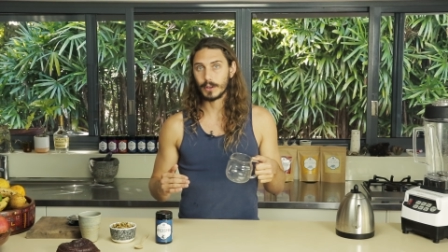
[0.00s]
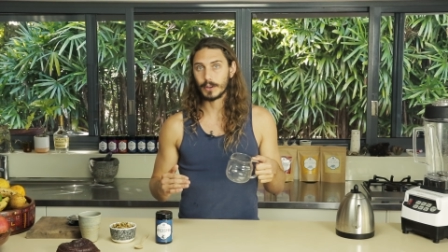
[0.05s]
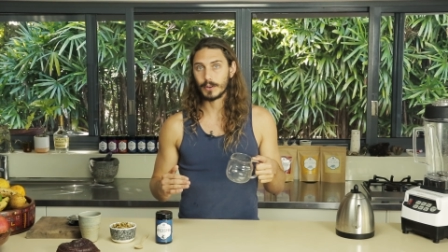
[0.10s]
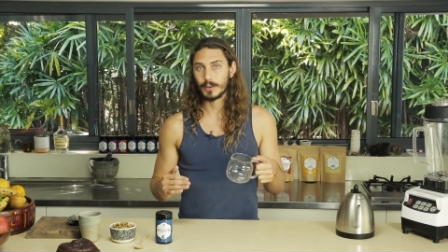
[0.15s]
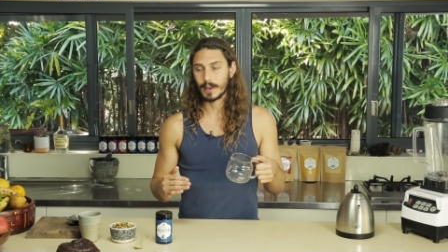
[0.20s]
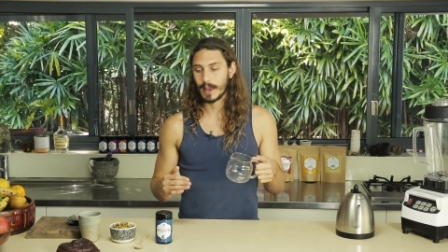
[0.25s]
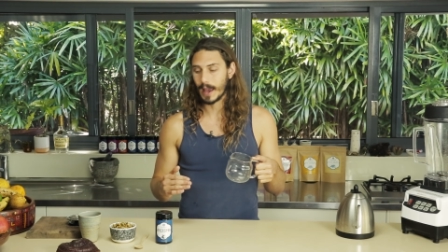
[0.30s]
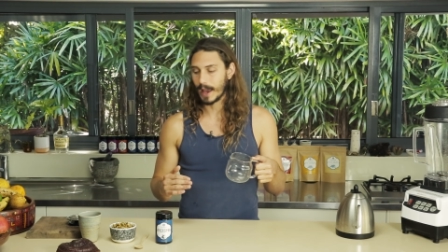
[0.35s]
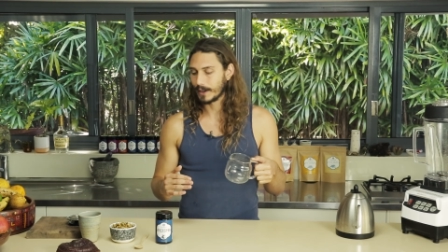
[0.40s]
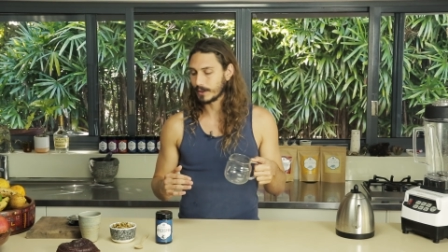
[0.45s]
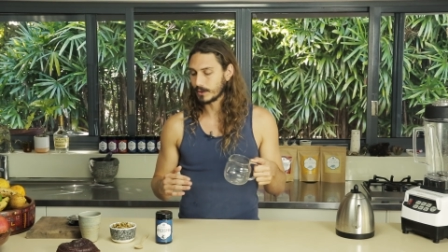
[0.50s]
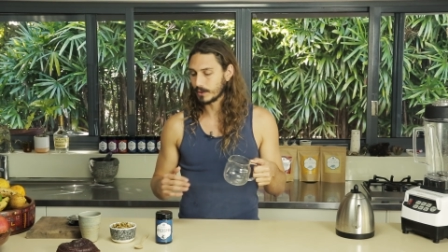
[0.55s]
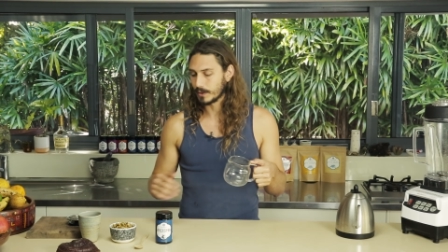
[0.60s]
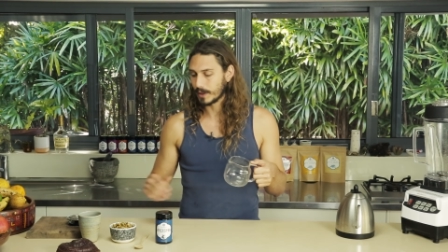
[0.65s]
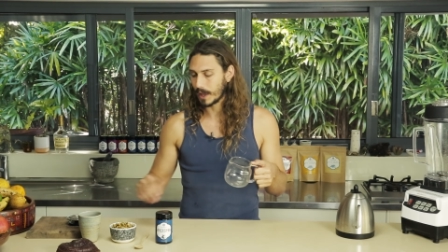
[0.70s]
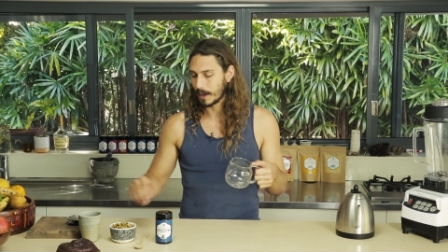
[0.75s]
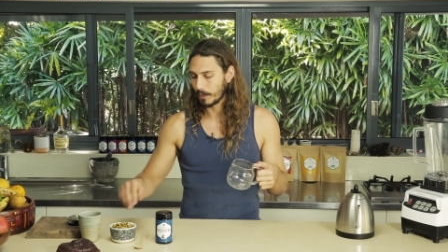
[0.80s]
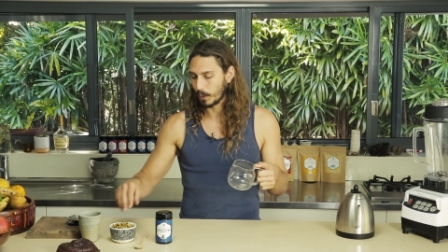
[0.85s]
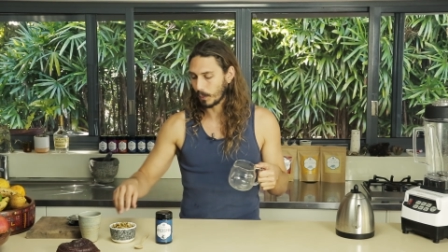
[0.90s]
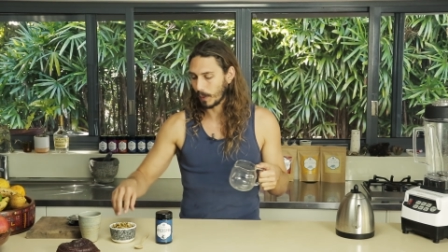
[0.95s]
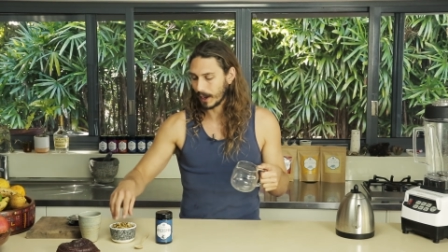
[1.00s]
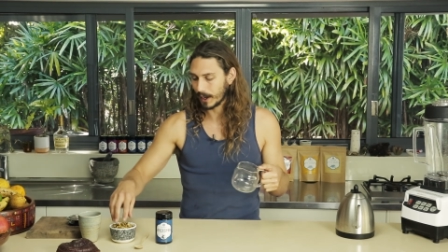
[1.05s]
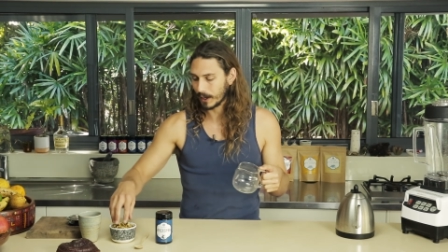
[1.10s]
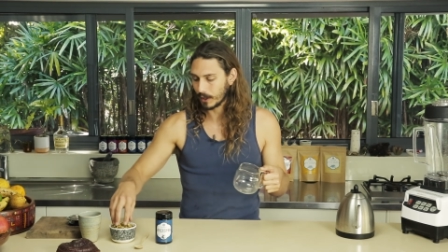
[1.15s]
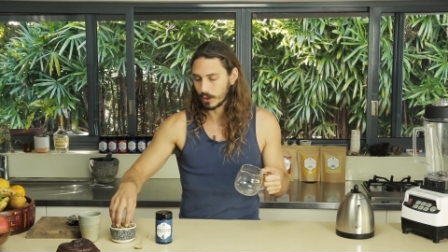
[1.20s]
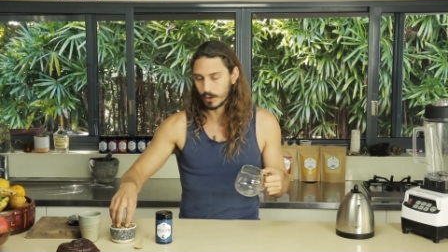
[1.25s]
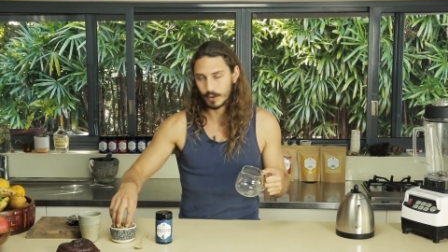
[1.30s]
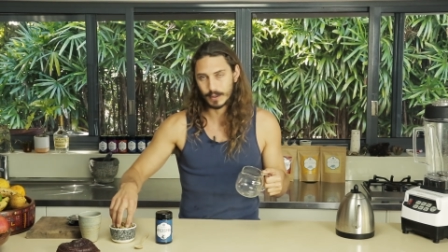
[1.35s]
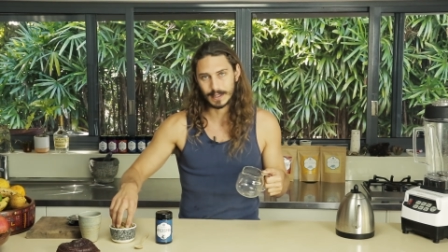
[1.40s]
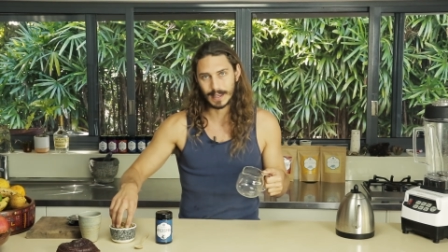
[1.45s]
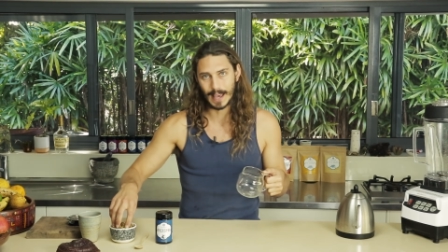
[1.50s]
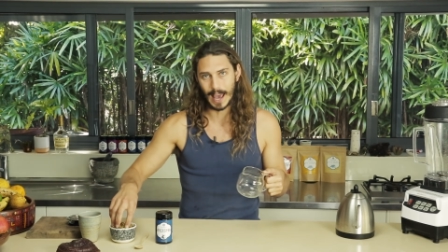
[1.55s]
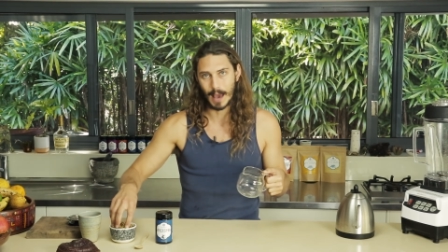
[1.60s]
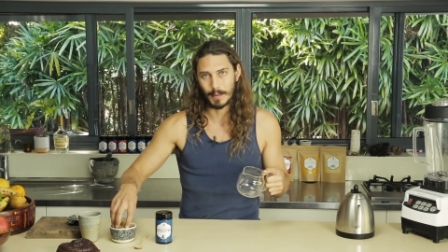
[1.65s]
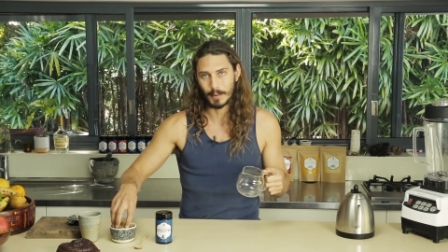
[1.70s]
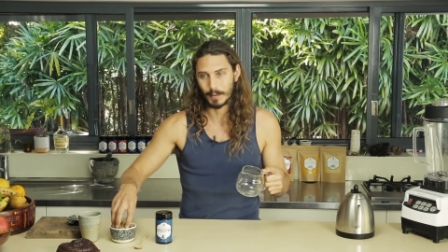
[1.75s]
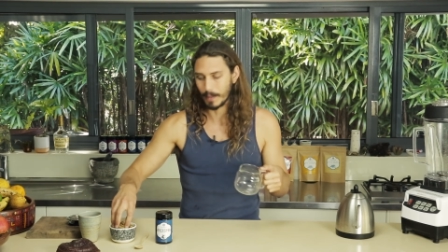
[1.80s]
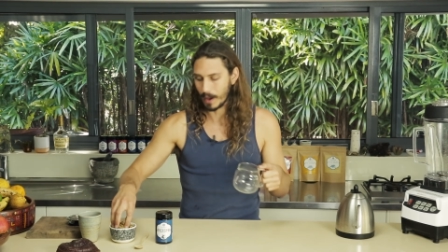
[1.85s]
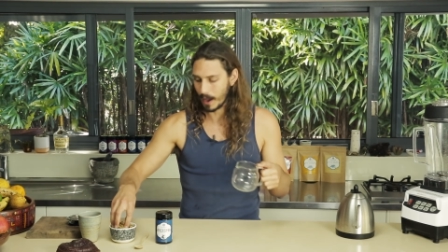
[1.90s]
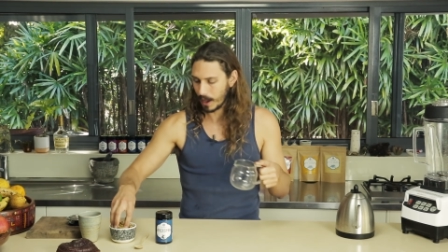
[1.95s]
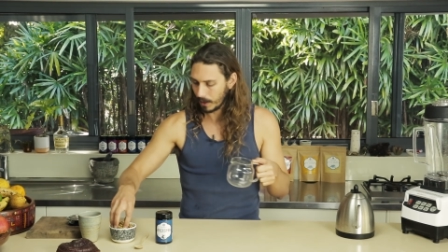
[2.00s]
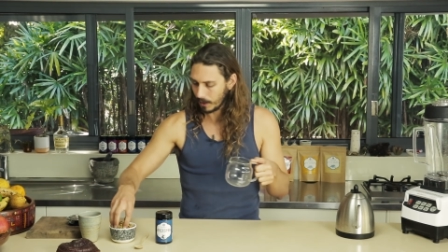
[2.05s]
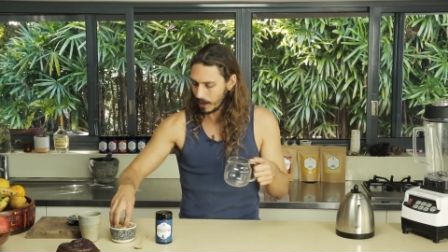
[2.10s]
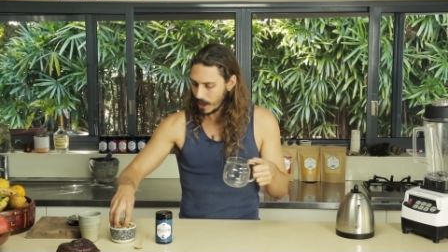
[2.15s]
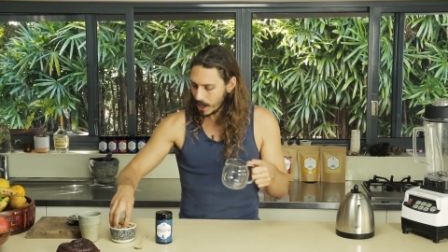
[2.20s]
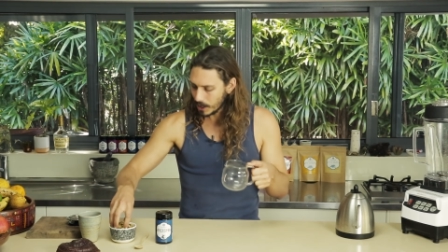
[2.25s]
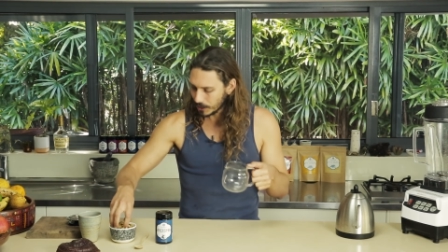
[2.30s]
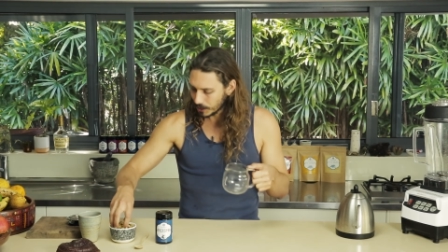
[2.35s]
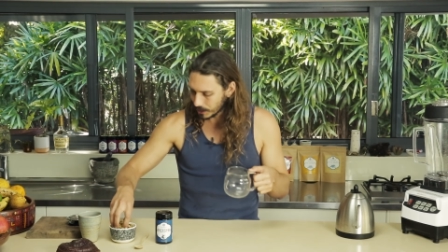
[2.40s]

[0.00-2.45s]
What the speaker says: that you can do that, but we're going to use chamomile